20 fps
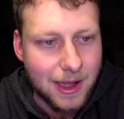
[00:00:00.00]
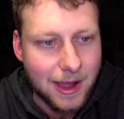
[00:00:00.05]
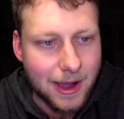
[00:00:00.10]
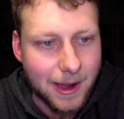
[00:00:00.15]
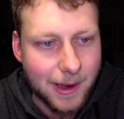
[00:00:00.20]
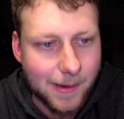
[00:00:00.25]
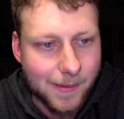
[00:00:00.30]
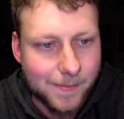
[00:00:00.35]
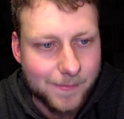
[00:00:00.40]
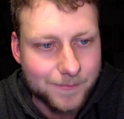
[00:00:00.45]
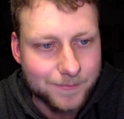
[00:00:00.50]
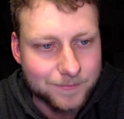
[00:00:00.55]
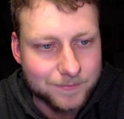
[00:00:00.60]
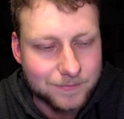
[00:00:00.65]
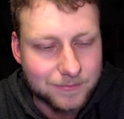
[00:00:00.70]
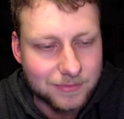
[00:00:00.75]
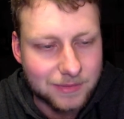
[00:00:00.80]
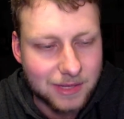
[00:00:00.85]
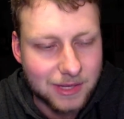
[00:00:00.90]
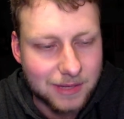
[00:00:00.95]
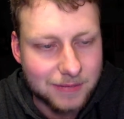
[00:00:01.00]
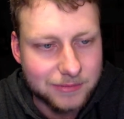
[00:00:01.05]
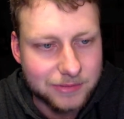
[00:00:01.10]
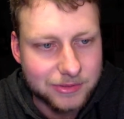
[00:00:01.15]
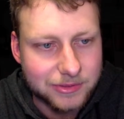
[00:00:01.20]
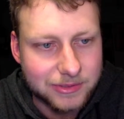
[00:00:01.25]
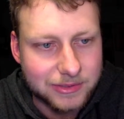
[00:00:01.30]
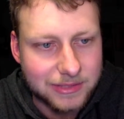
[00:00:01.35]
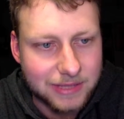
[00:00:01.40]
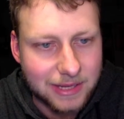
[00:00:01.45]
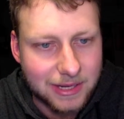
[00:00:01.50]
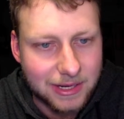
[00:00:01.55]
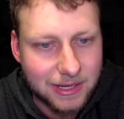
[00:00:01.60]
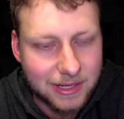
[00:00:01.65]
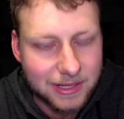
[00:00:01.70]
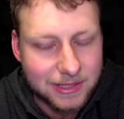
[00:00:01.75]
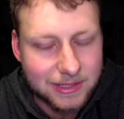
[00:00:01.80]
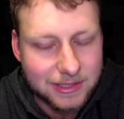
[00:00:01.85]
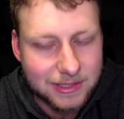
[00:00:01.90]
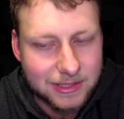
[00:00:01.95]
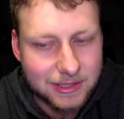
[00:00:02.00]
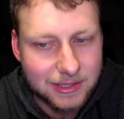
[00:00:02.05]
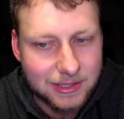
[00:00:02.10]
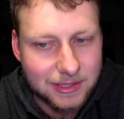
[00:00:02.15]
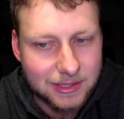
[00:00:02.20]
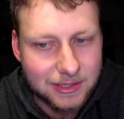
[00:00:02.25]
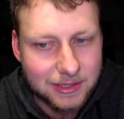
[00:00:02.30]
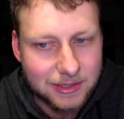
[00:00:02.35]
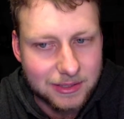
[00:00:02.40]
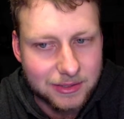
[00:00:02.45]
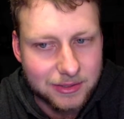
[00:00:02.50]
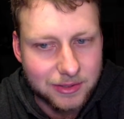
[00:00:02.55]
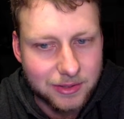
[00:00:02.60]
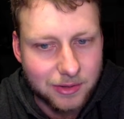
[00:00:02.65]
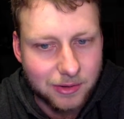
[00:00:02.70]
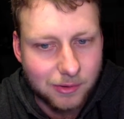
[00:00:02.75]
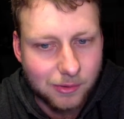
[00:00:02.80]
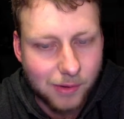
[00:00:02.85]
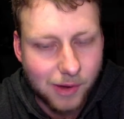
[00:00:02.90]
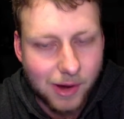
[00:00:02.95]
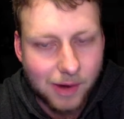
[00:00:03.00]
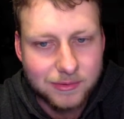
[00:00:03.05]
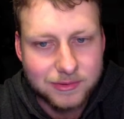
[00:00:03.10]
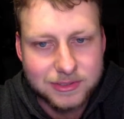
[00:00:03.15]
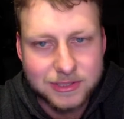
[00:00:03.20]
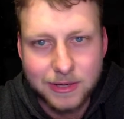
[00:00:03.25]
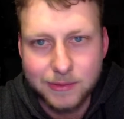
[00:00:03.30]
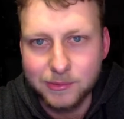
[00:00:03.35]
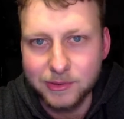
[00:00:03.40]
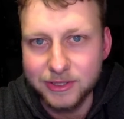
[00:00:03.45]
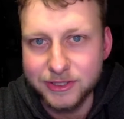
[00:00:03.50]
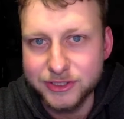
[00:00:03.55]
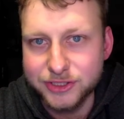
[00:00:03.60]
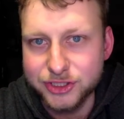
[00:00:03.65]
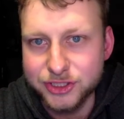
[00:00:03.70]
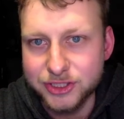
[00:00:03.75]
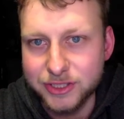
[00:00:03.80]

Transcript: Um, him doing that, and you know, how is that really?